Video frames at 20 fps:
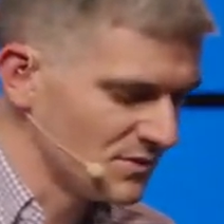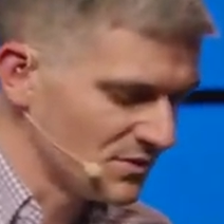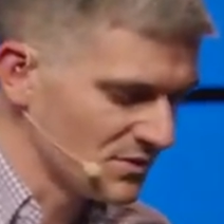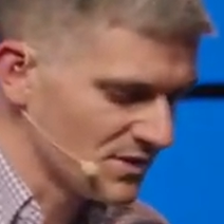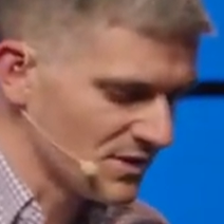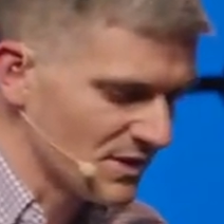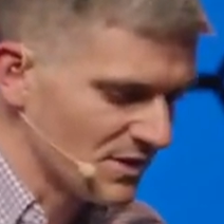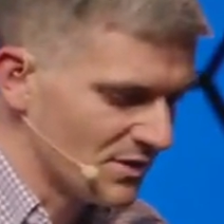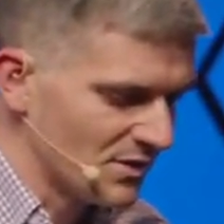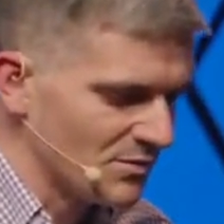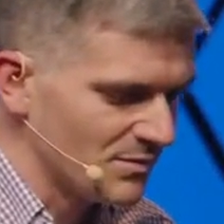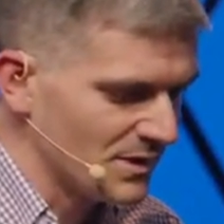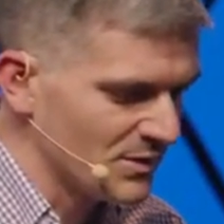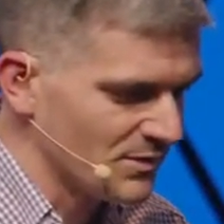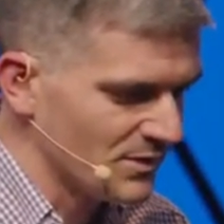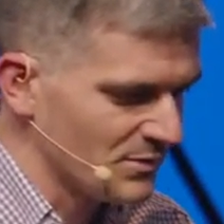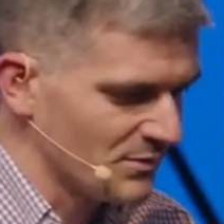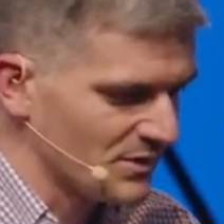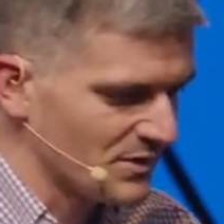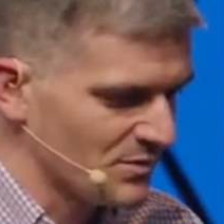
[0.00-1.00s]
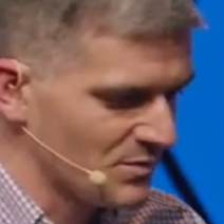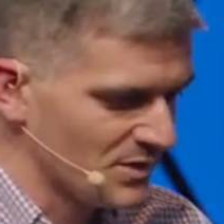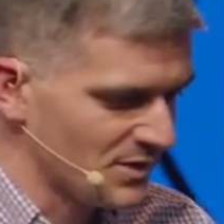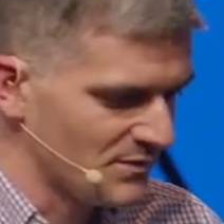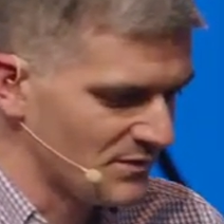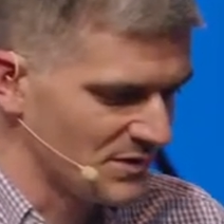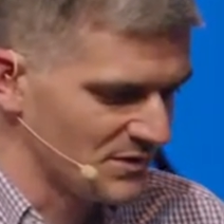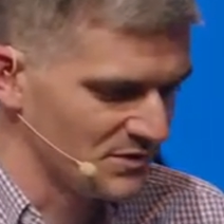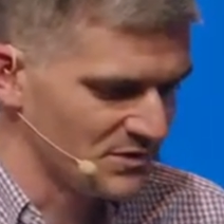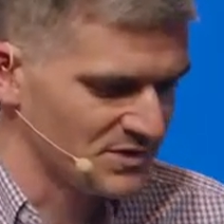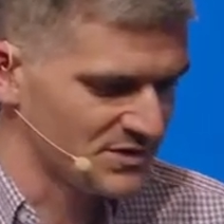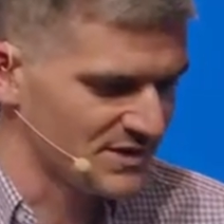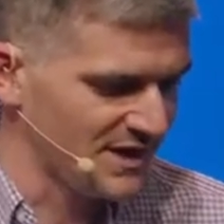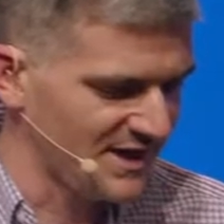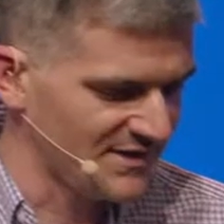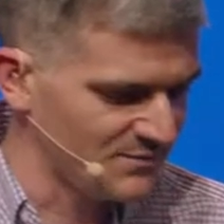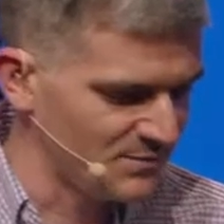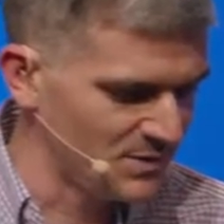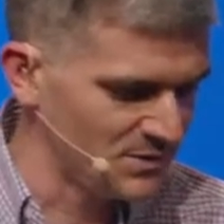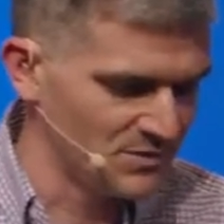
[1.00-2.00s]
nursing home. I went with one of our other
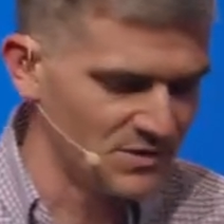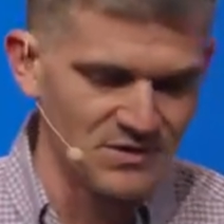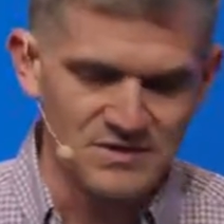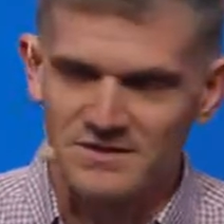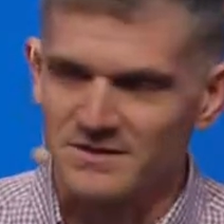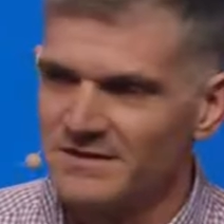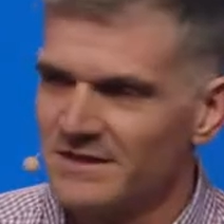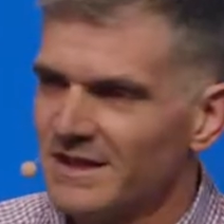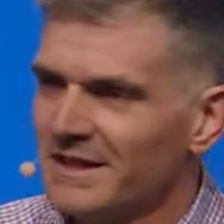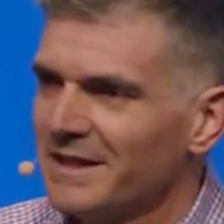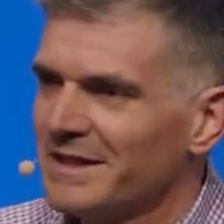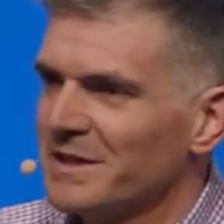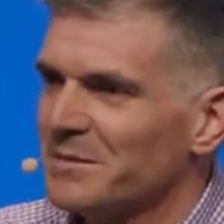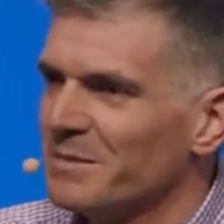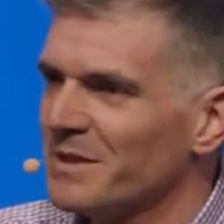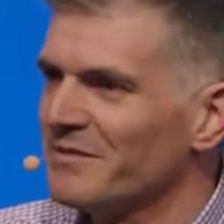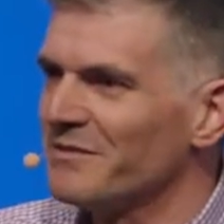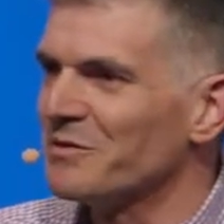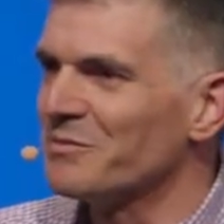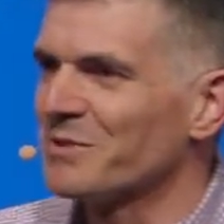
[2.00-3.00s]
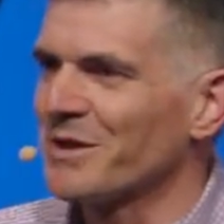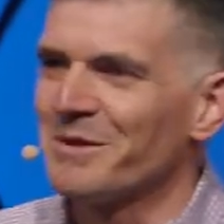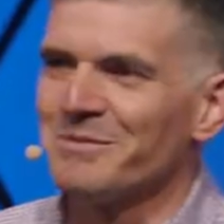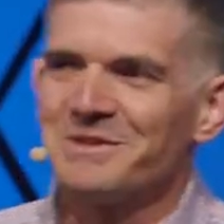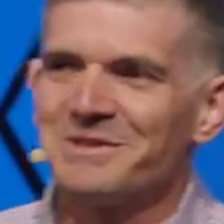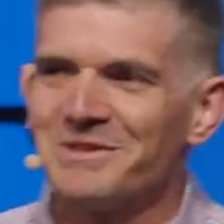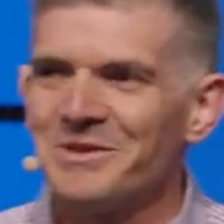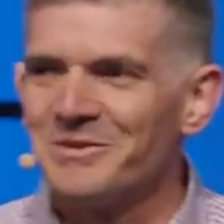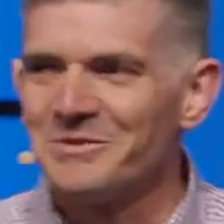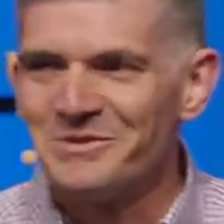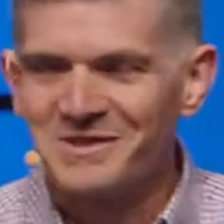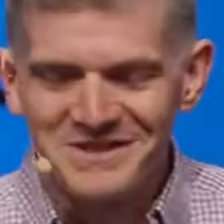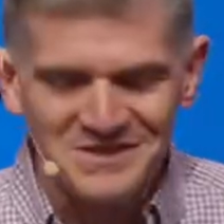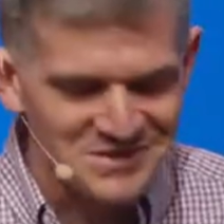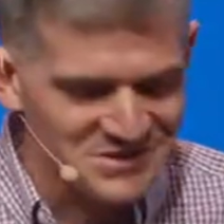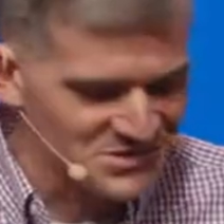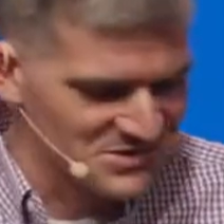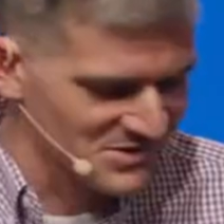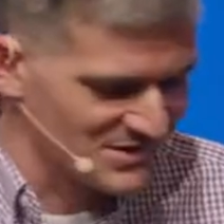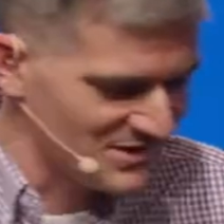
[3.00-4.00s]
staff members, and many of you probably know
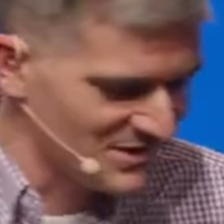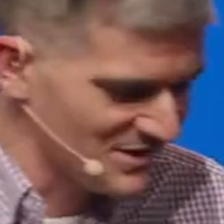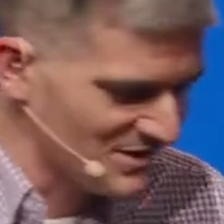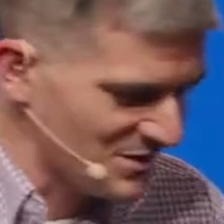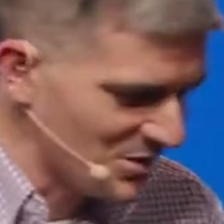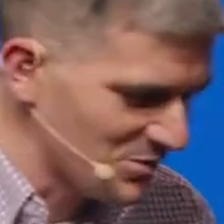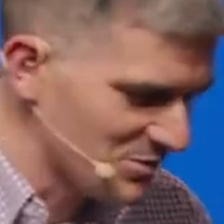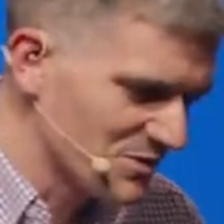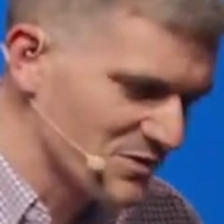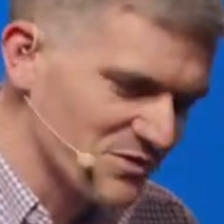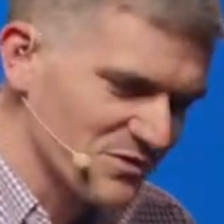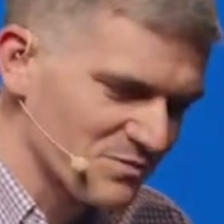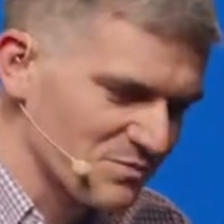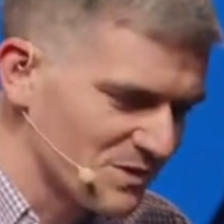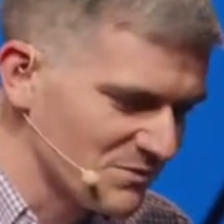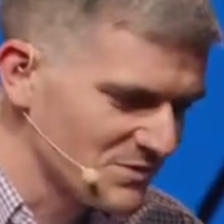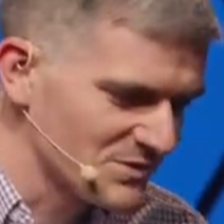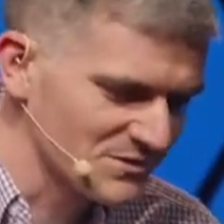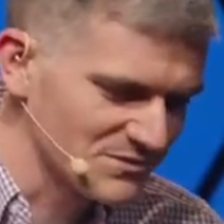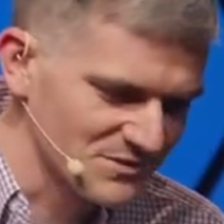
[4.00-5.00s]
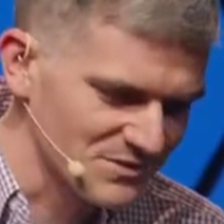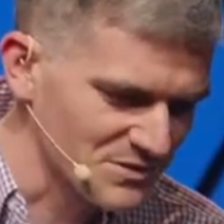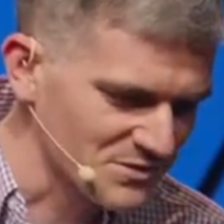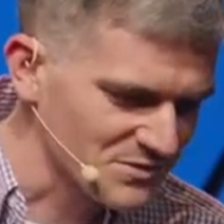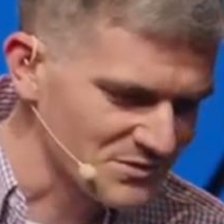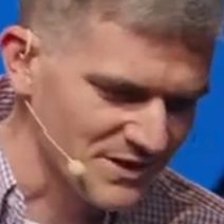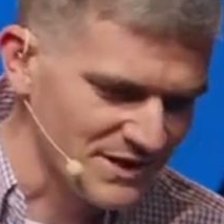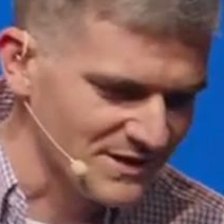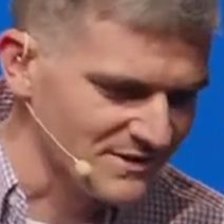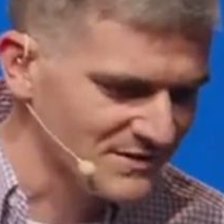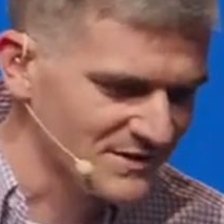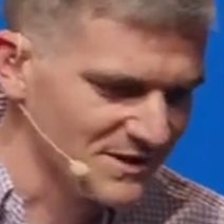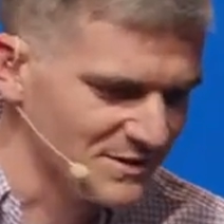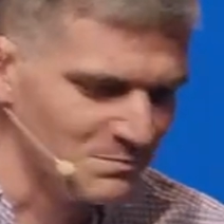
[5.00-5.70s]
this uh, older church member, great